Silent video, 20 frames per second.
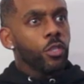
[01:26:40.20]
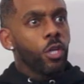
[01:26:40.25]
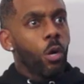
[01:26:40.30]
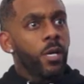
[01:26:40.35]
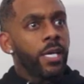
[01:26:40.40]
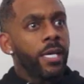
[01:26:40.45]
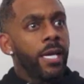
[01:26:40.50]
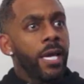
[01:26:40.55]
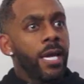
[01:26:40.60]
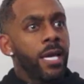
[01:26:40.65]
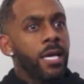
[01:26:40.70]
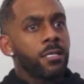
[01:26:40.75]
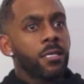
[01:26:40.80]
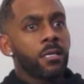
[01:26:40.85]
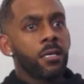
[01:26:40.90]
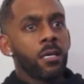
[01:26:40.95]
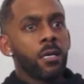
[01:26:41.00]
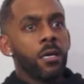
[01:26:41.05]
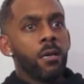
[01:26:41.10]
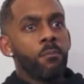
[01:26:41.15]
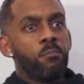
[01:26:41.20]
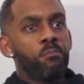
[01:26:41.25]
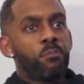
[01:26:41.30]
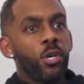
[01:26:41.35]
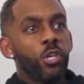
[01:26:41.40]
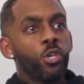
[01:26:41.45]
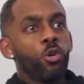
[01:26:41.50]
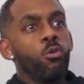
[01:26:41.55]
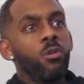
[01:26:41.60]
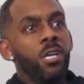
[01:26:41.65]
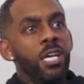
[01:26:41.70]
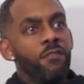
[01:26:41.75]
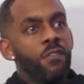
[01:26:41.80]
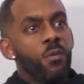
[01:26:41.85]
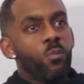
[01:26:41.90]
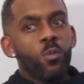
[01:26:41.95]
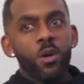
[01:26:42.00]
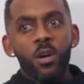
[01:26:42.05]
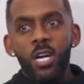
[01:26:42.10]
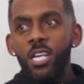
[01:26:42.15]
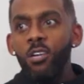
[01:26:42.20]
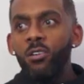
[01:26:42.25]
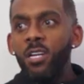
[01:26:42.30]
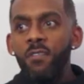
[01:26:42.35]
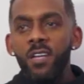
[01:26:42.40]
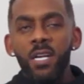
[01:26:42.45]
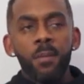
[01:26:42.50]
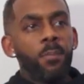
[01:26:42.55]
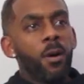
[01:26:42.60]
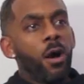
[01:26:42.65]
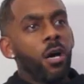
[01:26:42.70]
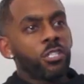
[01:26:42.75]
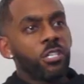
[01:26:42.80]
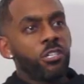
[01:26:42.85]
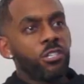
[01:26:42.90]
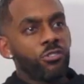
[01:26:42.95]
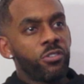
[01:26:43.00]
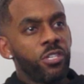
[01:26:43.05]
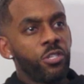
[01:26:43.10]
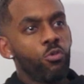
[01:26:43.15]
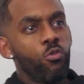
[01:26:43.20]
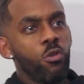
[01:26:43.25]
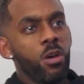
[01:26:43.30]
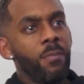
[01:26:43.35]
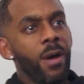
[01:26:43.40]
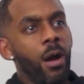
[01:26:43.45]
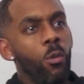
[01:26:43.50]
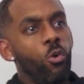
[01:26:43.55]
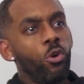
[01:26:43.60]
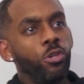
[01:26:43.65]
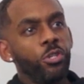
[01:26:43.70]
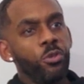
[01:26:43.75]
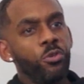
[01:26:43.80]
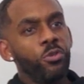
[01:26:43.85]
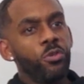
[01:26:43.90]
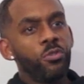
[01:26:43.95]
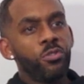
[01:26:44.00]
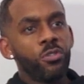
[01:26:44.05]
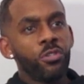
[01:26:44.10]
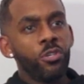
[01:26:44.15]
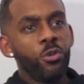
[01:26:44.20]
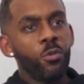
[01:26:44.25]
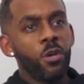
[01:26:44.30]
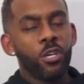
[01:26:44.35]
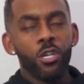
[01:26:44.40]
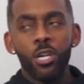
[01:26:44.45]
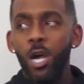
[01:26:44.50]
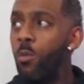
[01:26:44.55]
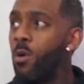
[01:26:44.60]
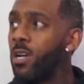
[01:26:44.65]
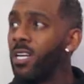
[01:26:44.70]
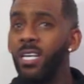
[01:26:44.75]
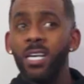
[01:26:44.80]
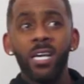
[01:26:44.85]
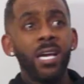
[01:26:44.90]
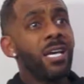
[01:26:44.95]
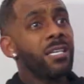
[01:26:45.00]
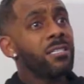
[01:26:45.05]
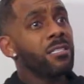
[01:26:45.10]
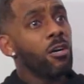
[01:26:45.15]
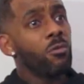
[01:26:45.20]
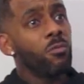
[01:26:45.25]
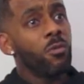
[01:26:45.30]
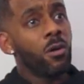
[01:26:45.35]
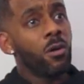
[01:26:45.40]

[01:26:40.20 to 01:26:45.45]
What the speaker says: No one cares. But you're living in past history, talking about what you used to do, and no one cares no